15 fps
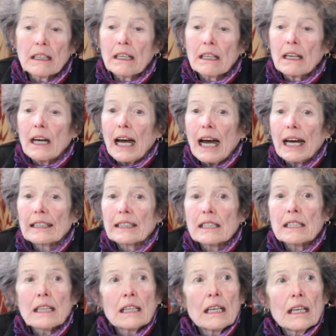It is, and
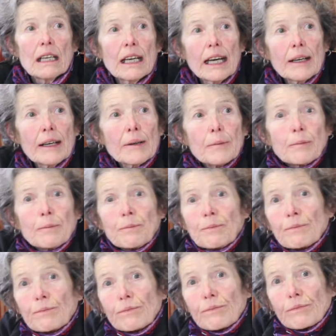
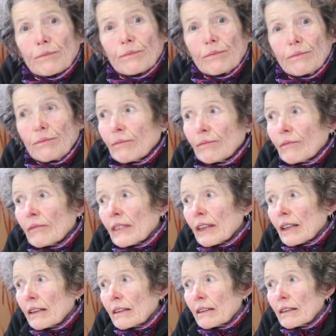as the
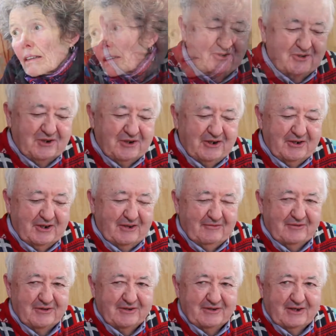legendary George Sheehan
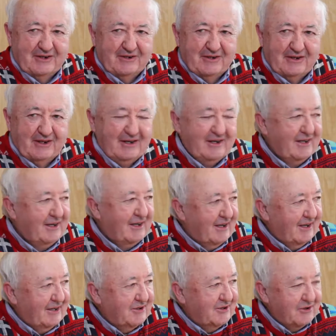often said,
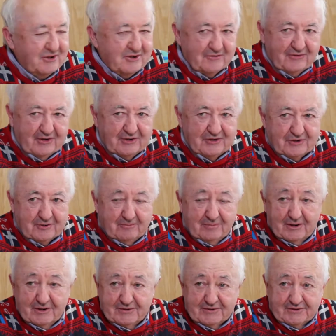you need to find your
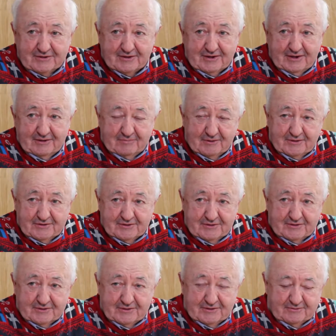bliss, and bliss
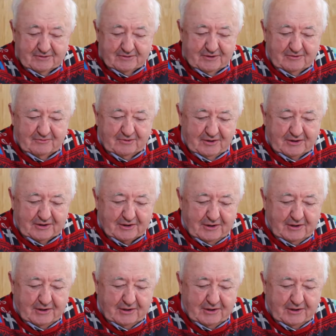is within running.